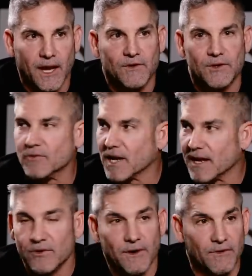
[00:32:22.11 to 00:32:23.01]
you have to do what
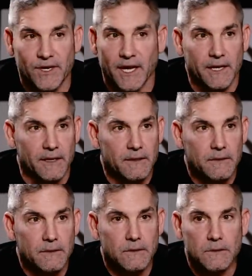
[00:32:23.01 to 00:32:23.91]
I do every day.
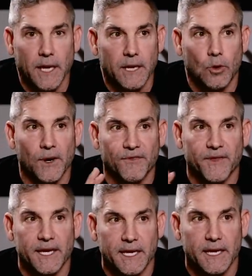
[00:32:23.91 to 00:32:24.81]
Mm-hmm. Like quit
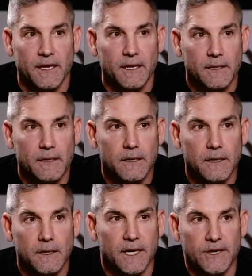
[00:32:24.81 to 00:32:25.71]
thinking,
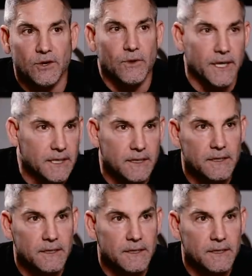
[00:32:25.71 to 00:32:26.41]
and do it.